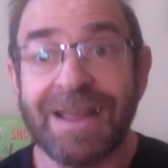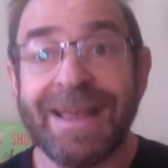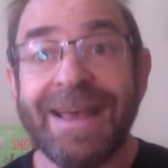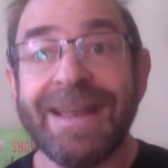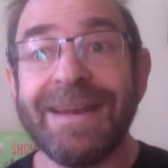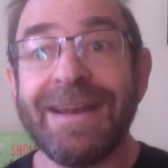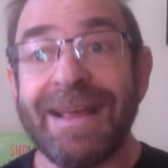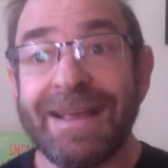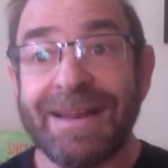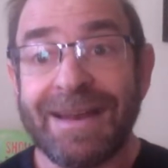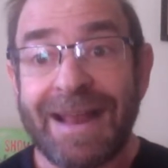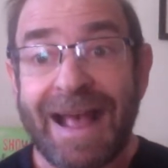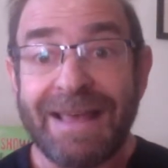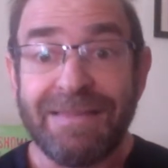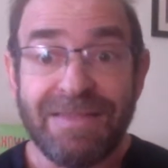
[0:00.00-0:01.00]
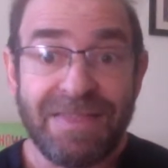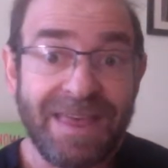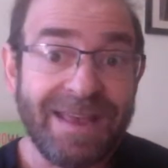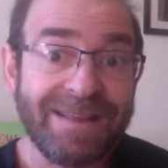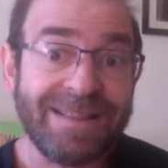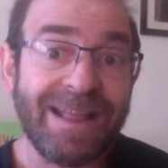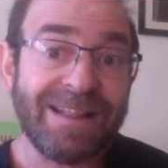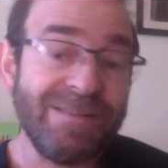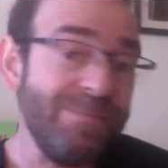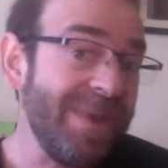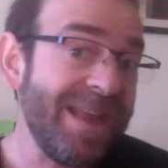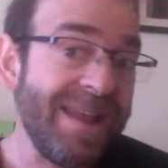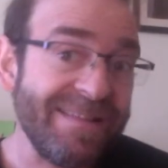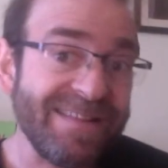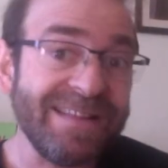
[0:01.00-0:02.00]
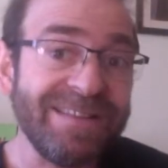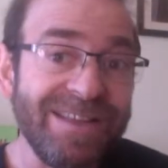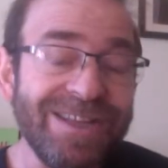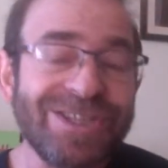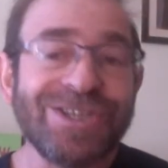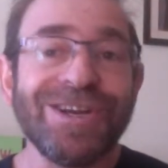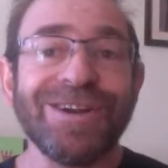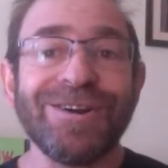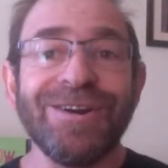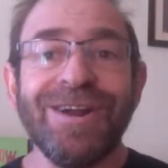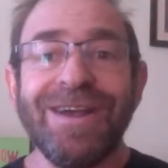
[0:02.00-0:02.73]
And I think that me as a teacher